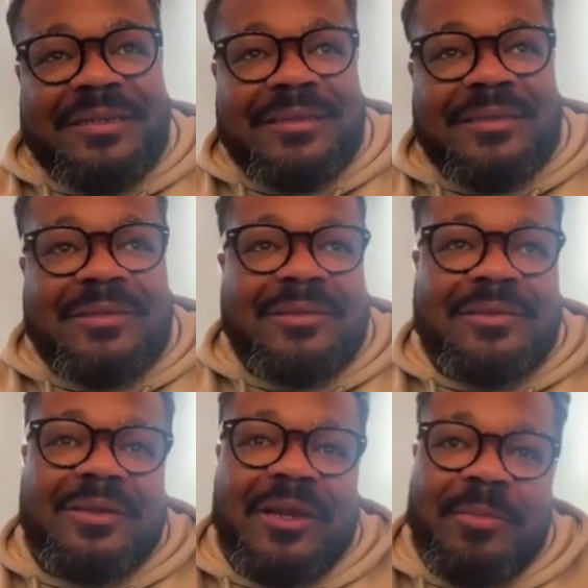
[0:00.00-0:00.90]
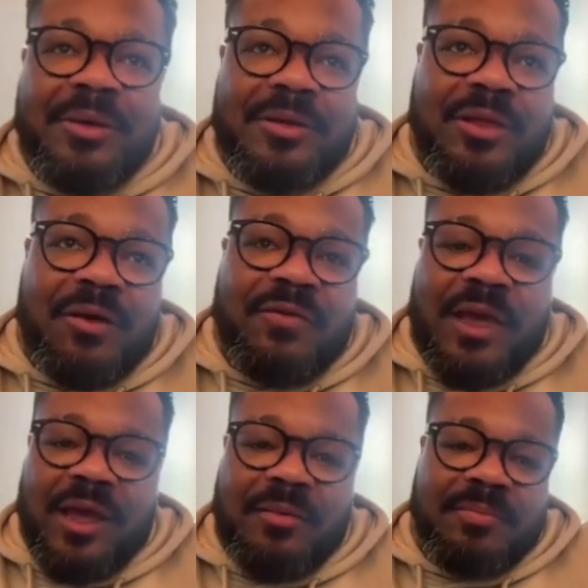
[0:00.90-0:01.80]
that is going to be a
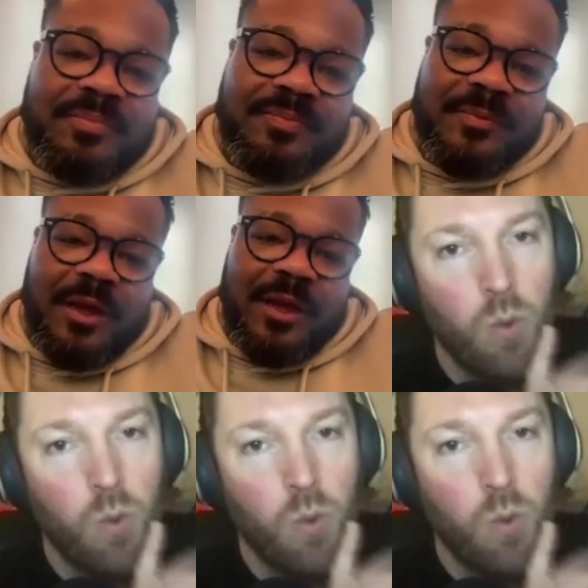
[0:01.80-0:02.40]
tough game